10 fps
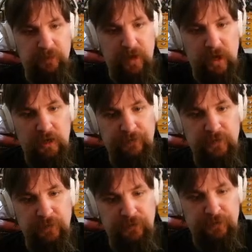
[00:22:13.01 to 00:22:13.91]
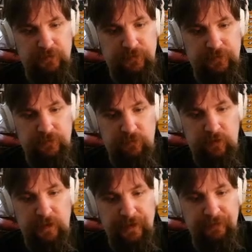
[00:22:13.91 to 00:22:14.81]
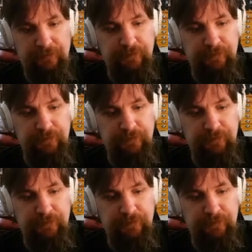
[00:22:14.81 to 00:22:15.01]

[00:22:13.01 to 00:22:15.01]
part of the musical score and